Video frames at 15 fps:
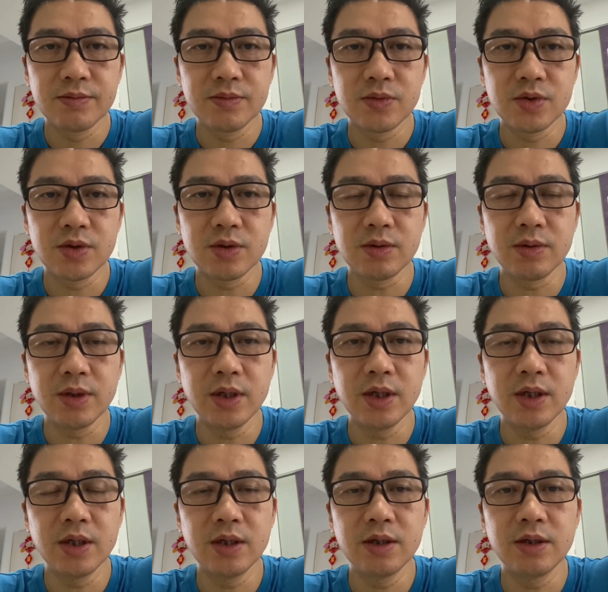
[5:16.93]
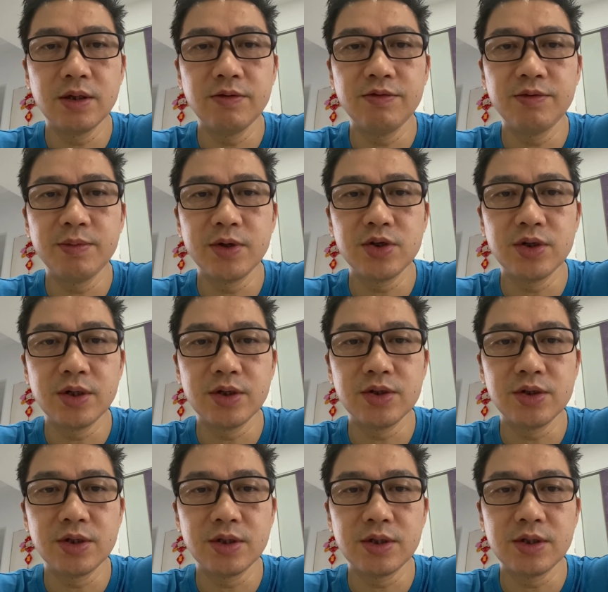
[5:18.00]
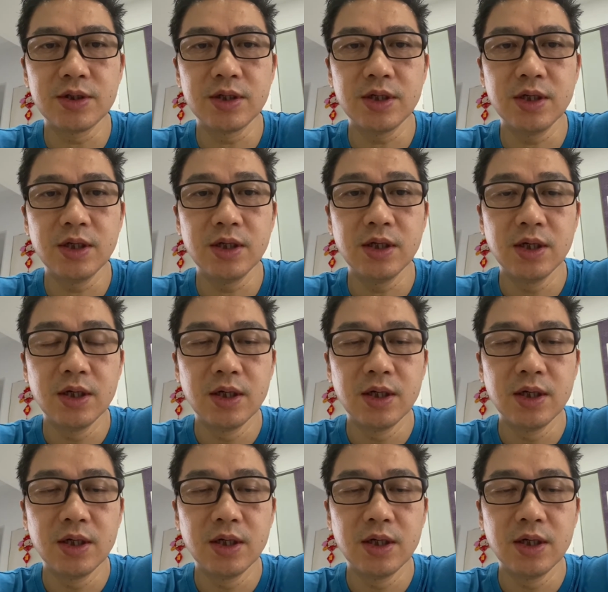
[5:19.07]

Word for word: So here, the information, as you can see,